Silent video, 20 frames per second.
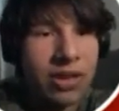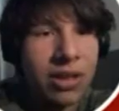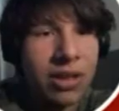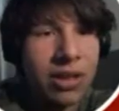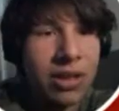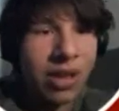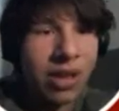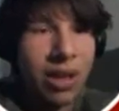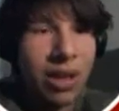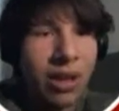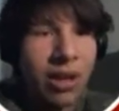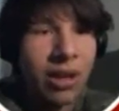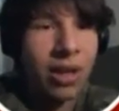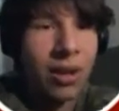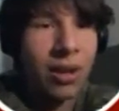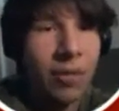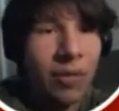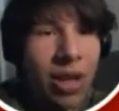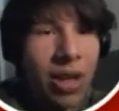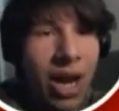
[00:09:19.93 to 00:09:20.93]
This is the
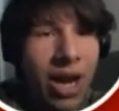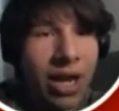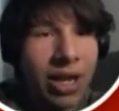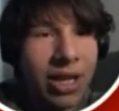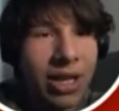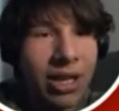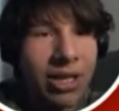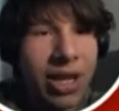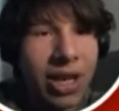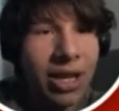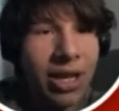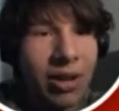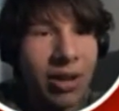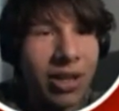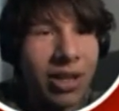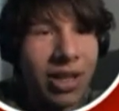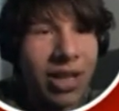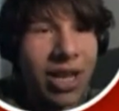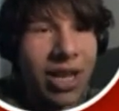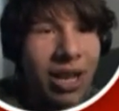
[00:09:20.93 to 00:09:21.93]
gotta
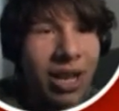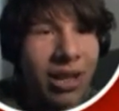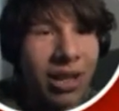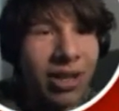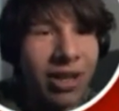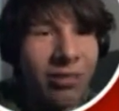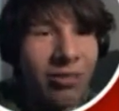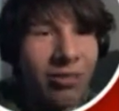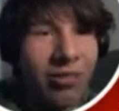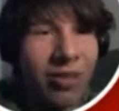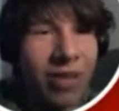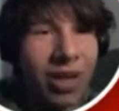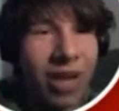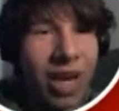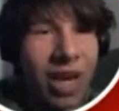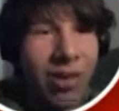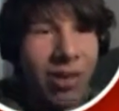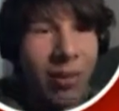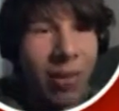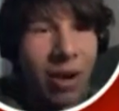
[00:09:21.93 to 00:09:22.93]
continue to kill
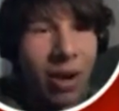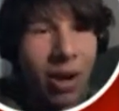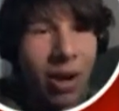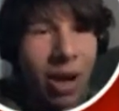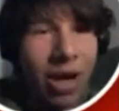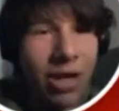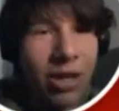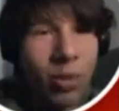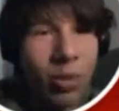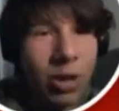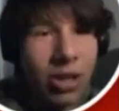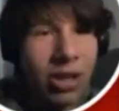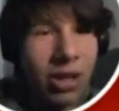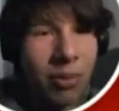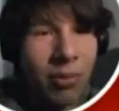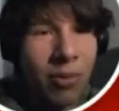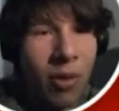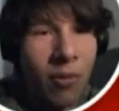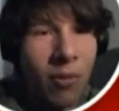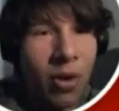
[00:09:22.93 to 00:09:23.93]
everybody. Oh, I just
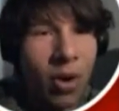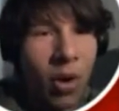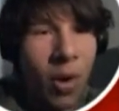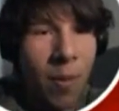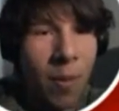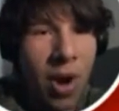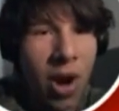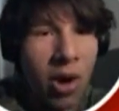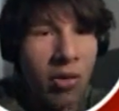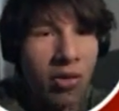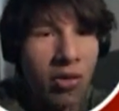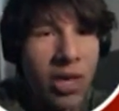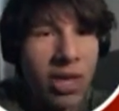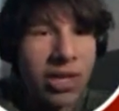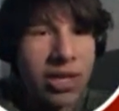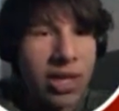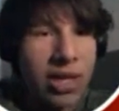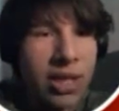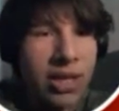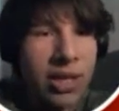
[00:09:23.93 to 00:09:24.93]
wasted a bone for no apparent
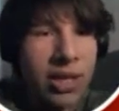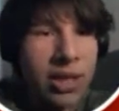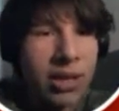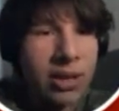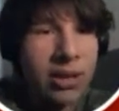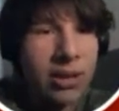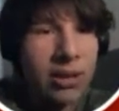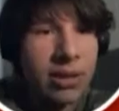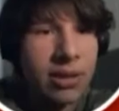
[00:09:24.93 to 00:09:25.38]
reason.